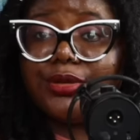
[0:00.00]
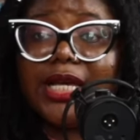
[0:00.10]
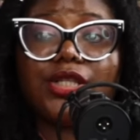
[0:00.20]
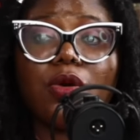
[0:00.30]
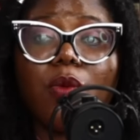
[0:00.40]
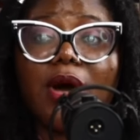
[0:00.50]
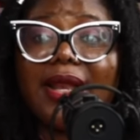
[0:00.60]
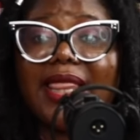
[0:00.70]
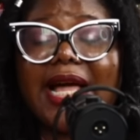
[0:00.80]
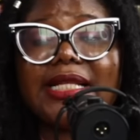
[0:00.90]
is the one
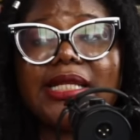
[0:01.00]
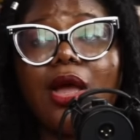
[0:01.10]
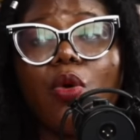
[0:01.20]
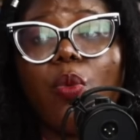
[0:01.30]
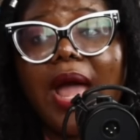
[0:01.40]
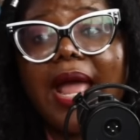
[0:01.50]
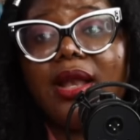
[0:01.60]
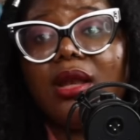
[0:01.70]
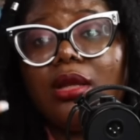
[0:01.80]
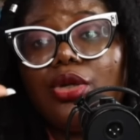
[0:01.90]
that
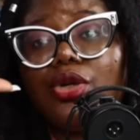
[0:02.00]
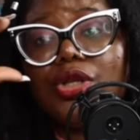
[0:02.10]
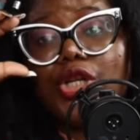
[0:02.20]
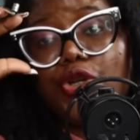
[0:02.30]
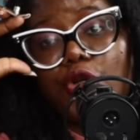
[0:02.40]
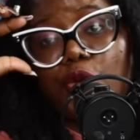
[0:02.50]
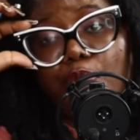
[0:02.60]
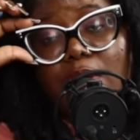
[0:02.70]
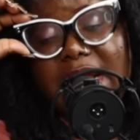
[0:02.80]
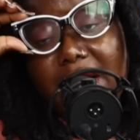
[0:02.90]
when you know the news
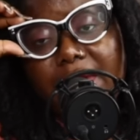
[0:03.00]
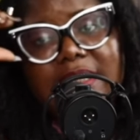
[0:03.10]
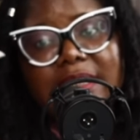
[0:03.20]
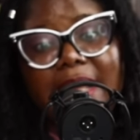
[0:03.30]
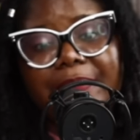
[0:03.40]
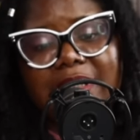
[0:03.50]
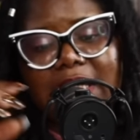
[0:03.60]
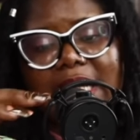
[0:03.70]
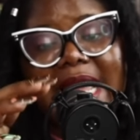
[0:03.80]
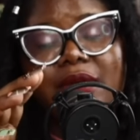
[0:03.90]
broke that Cressida
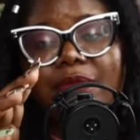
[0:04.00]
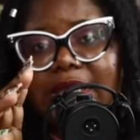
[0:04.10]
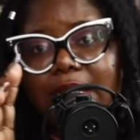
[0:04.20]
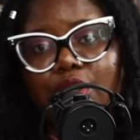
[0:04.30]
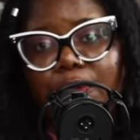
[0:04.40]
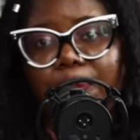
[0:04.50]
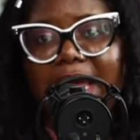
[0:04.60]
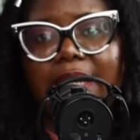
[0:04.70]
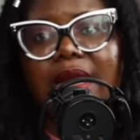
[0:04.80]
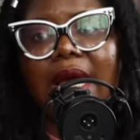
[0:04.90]
basically admitted to
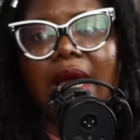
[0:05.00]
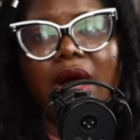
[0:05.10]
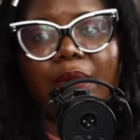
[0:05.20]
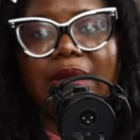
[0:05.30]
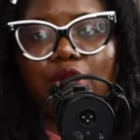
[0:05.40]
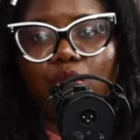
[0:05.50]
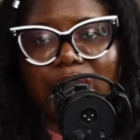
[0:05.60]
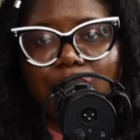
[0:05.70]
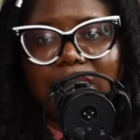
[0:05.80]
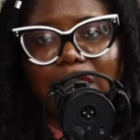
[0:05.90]
being um Lady
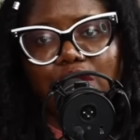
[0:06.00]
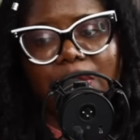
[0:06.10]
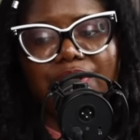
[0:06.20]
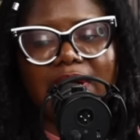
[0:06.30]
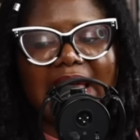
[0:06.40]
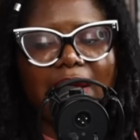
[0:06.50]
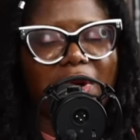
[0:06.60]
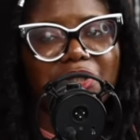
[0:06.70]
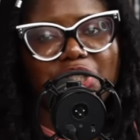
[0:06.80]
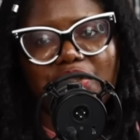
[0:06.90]
Whistledown, she was all like,
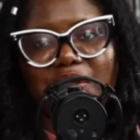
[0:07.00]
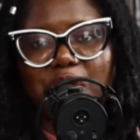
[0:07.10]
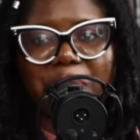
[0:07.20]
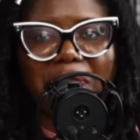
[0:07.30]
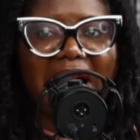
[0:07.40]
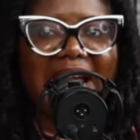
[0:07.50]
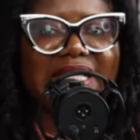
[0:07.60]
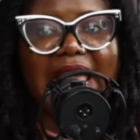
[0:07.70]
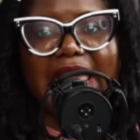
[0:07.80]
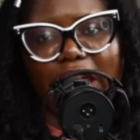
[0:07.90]
Well, she's not surprised.
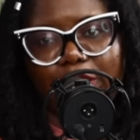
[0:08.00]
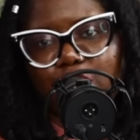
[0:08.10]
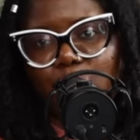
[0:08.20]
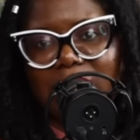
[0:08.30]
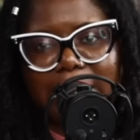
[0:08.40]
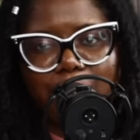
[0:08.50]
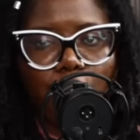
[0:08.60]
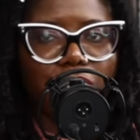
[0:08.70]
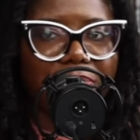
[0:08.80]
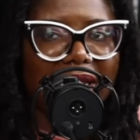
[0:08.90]
If she was an
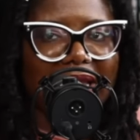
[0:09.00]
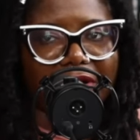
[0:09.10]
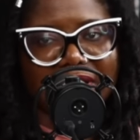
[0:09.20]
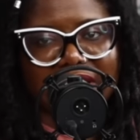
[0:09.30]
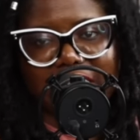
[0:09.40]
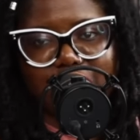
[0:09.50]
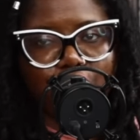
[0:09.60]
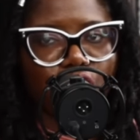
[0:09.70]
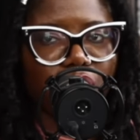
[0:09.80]
old maid like Cressida, she too